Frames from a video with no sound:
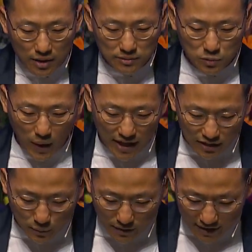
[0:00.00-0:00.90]
his
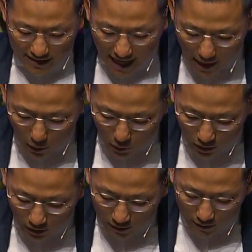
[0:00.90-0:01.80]
waist with the
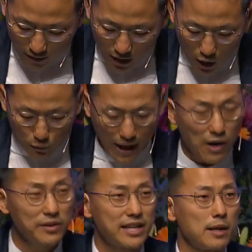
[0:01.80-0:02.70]
towel
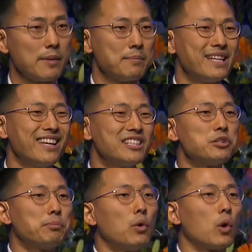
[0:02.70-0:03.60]
around him, and begin
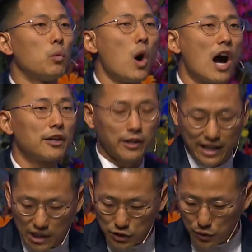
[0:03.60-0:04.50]
to pour water
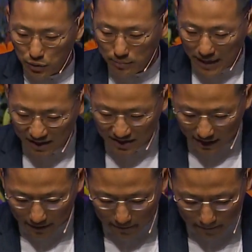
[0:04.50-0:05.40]
into a
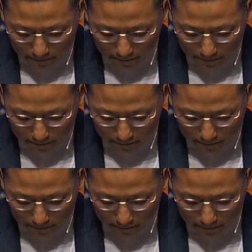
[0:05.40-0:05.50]
basin